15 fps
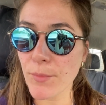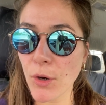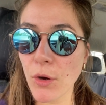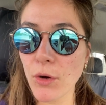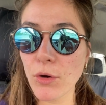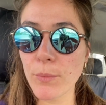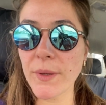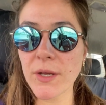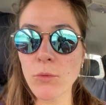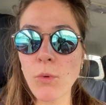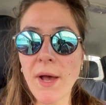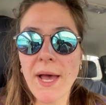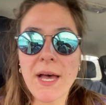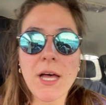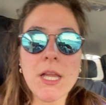all being
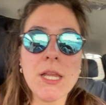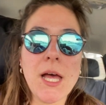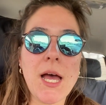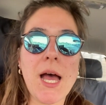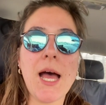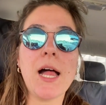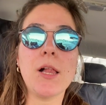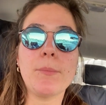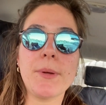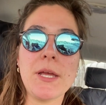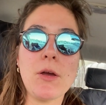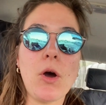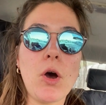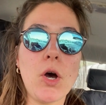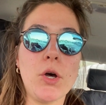well, I'll
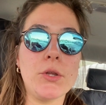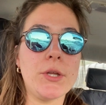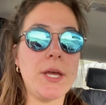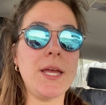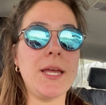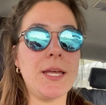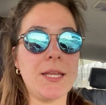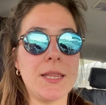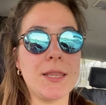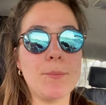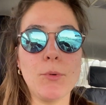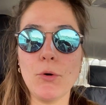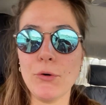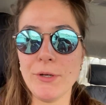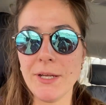be on in the
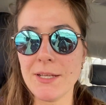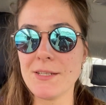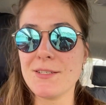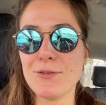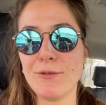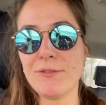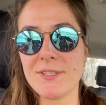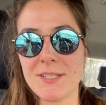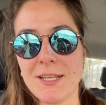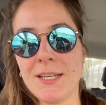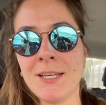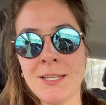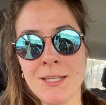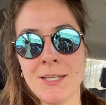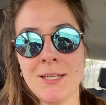morning. So
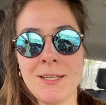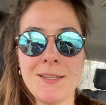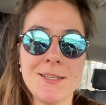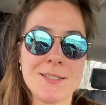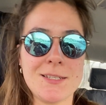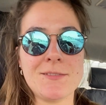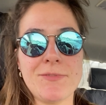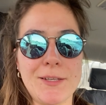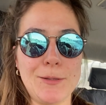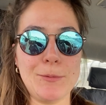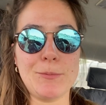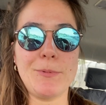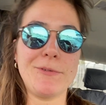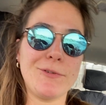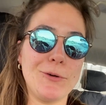obviously this is
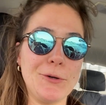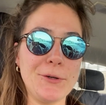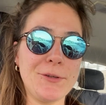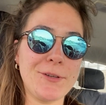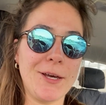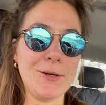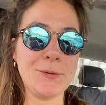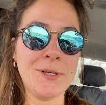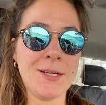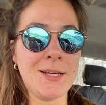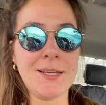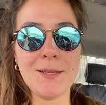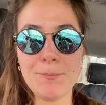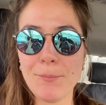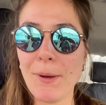filmed before, so
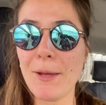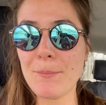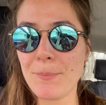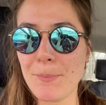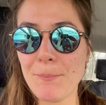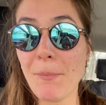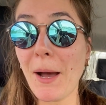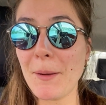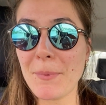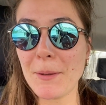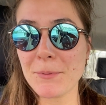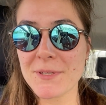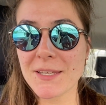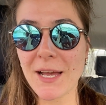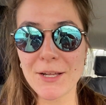might be
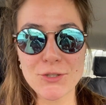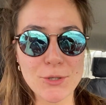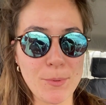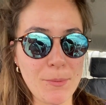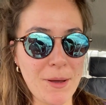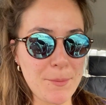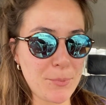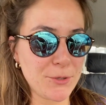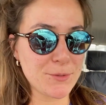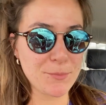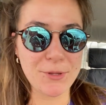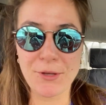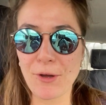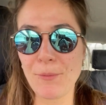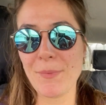able to catch up. I might put
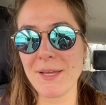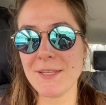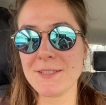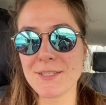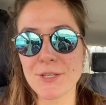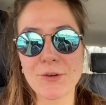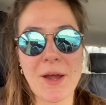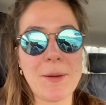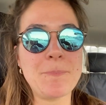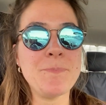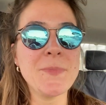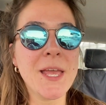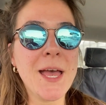something on my Instagram.